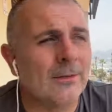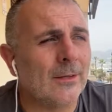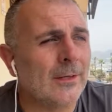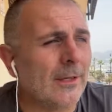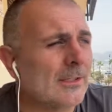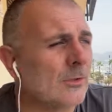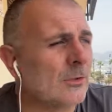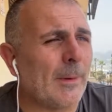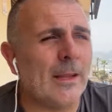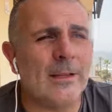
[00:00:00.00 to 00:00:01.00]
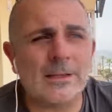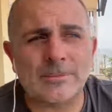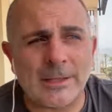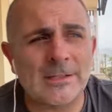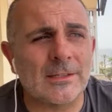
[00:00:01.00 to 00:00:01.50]
Okay, so
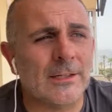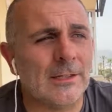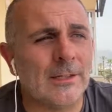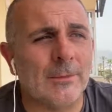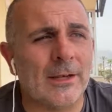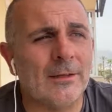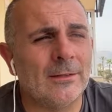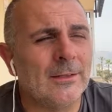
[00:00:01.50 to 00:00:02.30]
Spencer and Lee Bennett.